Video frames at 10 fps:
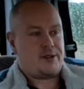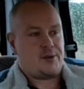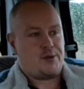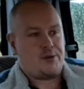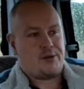
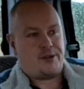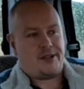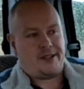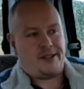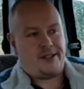So
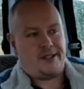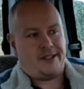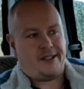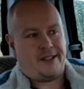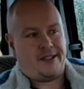
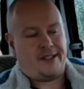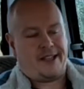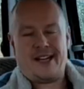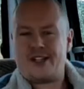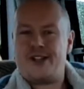
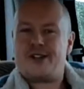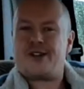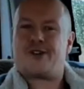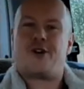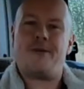I actually
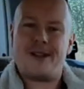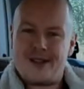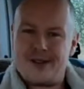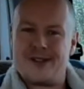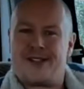got a
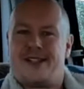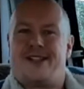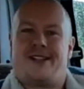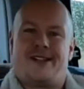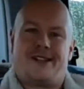comment the other
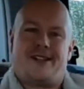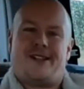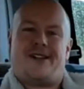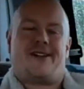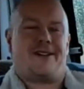day,
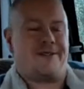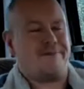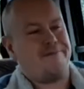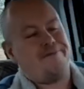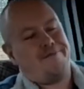
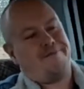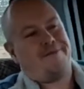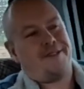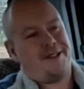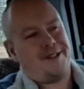and
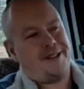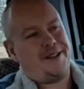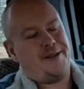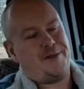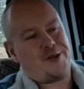
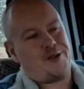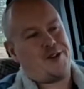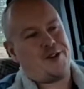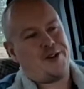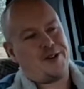it was
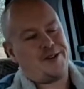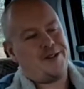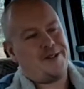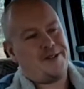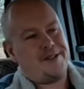
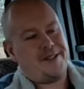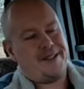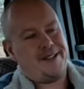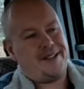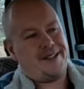regarding
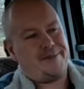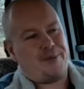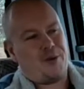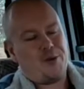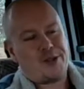a
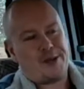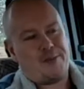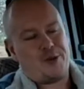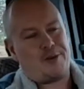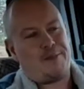post
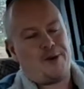I put up.